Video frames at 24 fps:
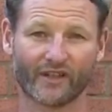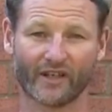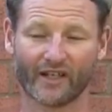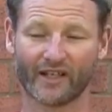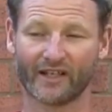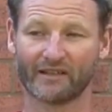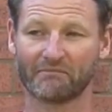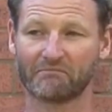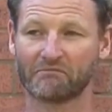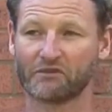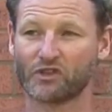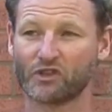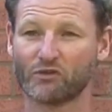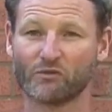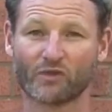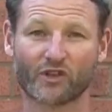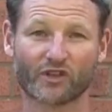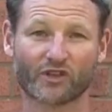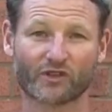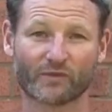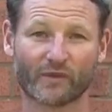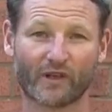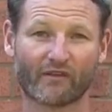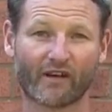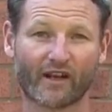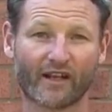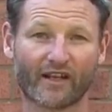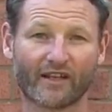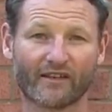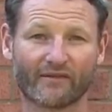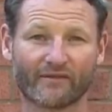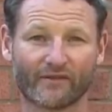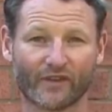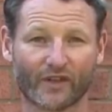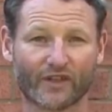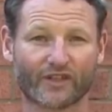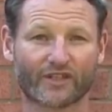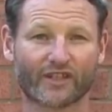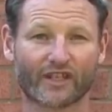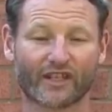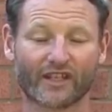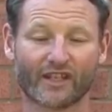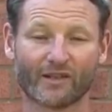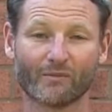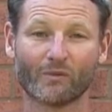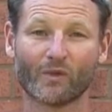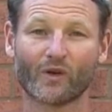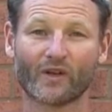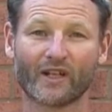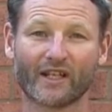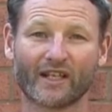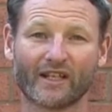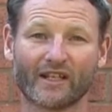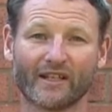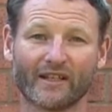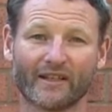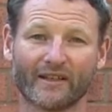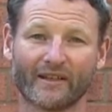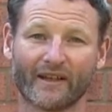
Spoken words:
I do most of my running first thing in the morning,